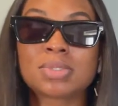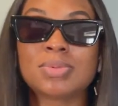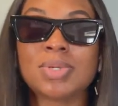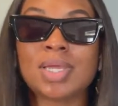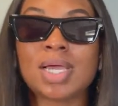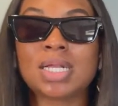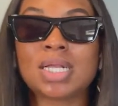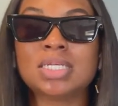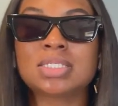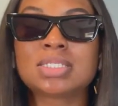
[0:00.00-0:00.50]
to be
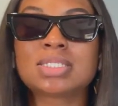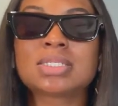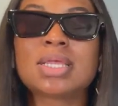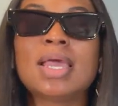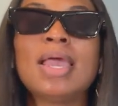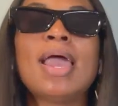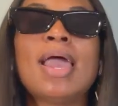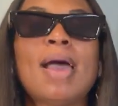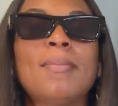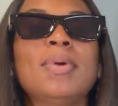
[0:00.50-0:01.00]
honest.
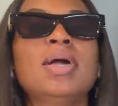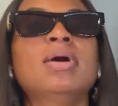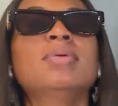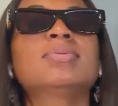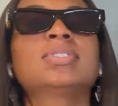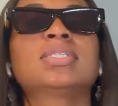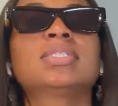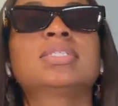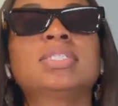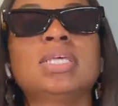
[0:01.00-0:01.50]
I've been up
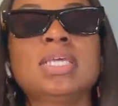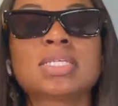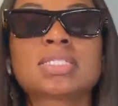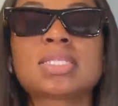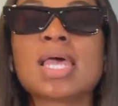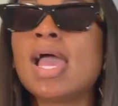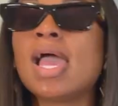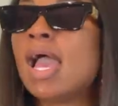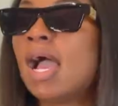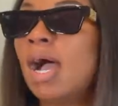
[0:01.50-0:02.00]
since 6.
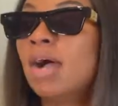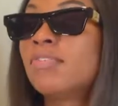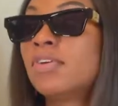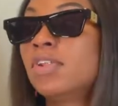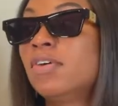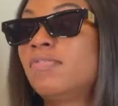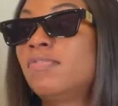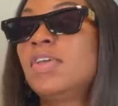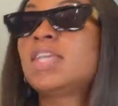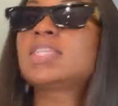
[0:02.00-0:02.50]
I'm
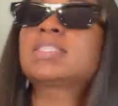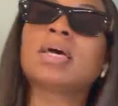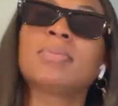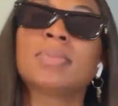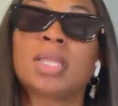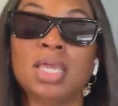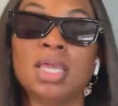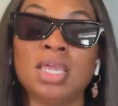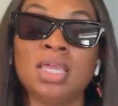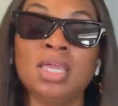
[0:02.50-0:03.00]
gonna fix
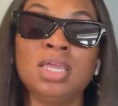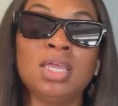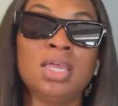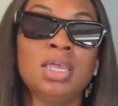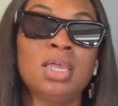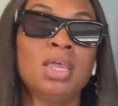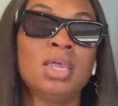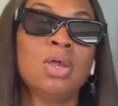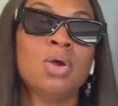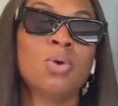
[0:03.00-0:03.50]
something to eat,
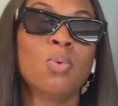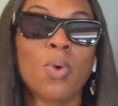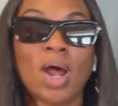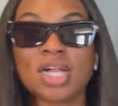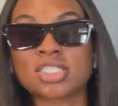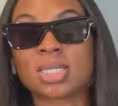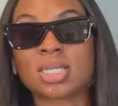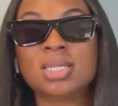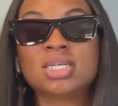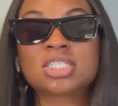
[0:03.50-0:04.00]

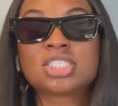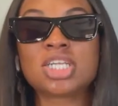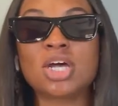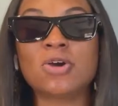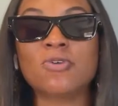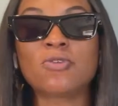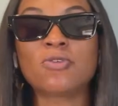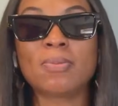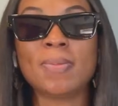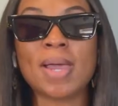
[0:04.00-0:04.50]
watch a little
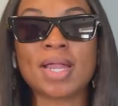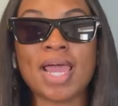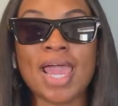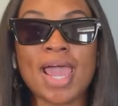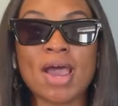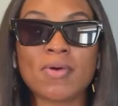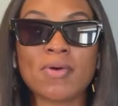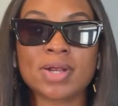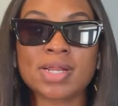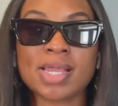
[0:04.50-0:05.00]
show for about an
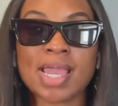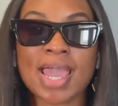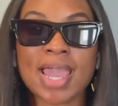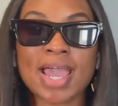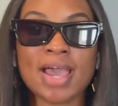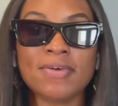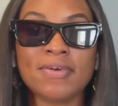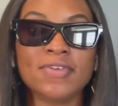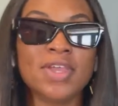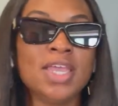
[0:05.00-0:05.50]
hour and a
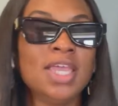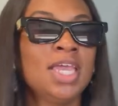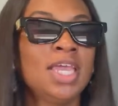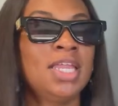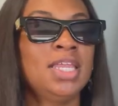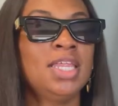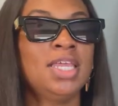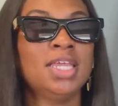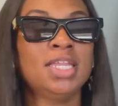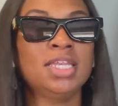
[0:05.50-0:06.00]
half,
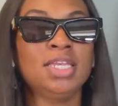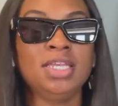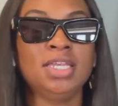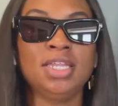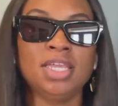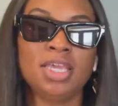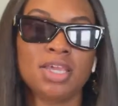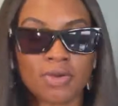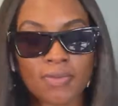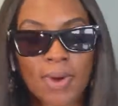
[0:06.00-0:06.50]
and then
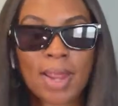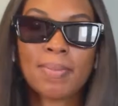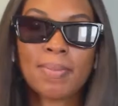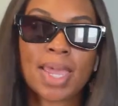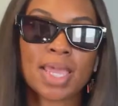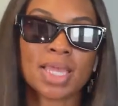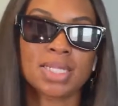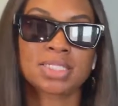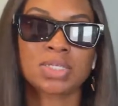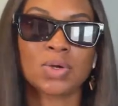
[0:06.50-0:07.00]
dig right
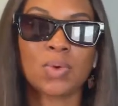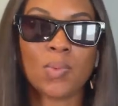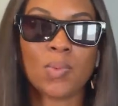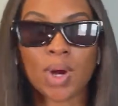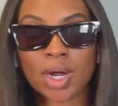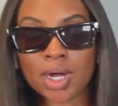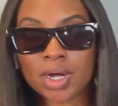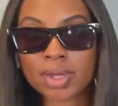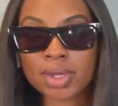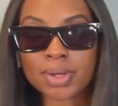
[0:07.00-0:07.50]
back into
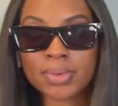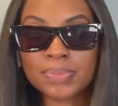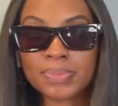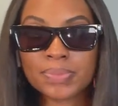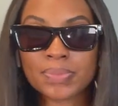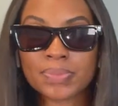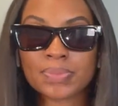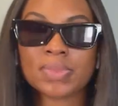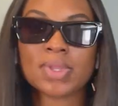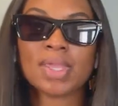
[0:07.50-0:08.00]
work.
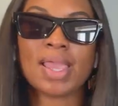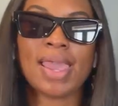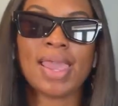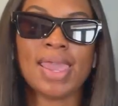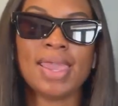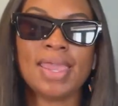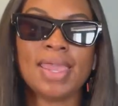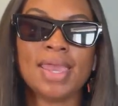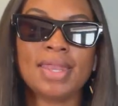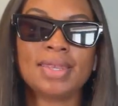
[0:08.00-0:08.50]

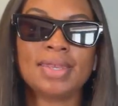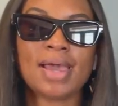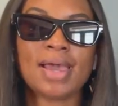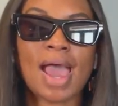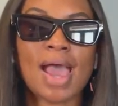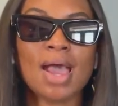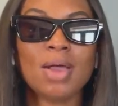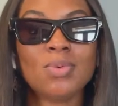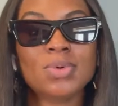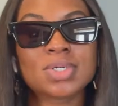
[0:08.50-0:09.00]
And
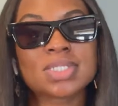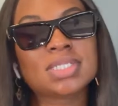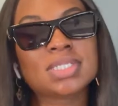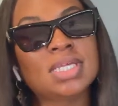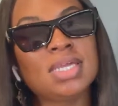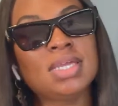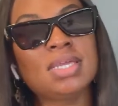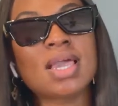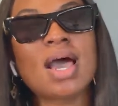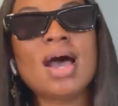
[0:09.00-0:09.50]
I will
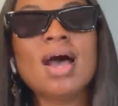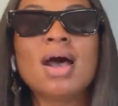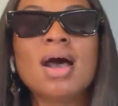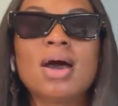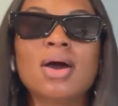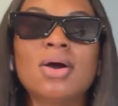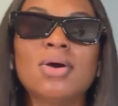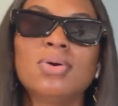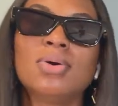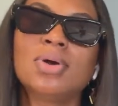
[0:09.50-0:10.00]
see
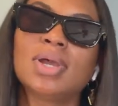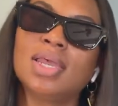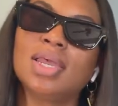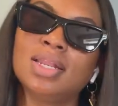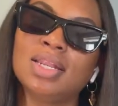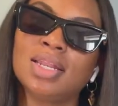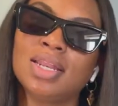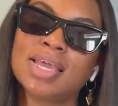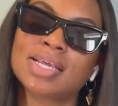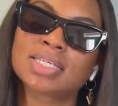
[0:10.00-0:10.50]
y'all
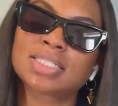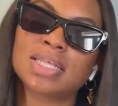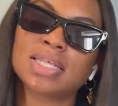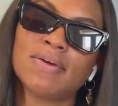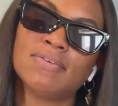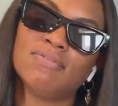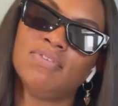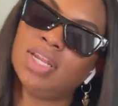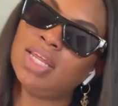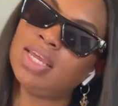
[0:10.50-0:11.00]
in the next
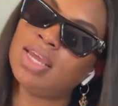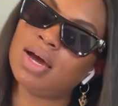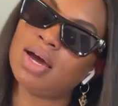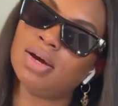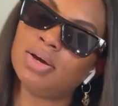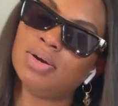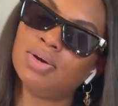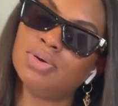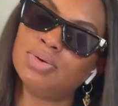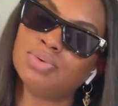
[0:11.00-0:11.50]

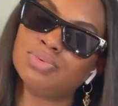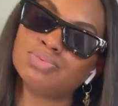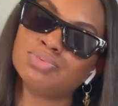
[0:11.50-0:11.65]
video.